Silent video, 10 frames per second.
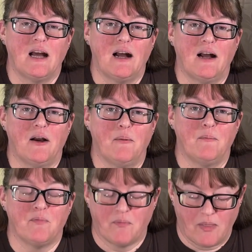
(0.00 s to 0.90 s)

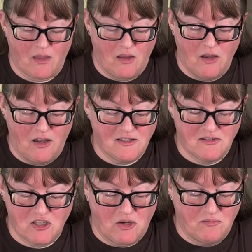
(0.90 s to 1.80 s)
I
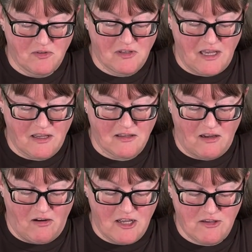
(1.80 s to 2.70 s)
don't think that
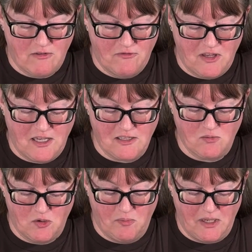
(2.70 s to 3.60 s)
either of these
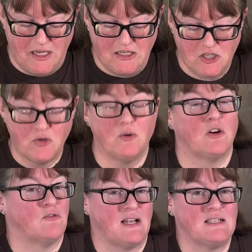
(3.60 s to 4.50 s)
would be too
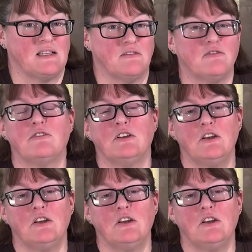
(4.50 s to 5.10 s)
aggressive